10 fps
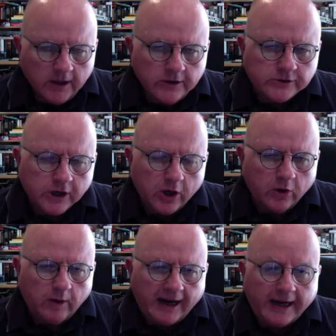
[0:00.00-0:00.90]

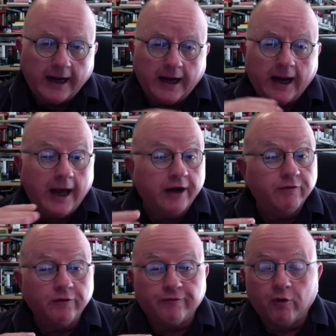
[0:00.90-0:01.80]
So I got a lot of
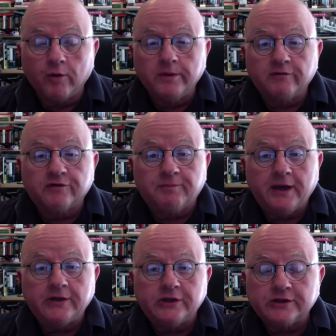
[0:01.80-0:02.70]
informative
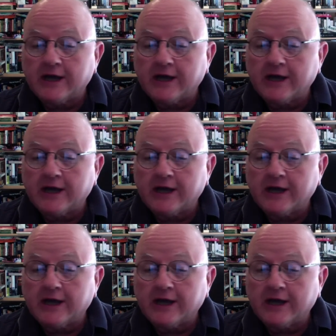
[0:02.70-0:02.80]
speeches.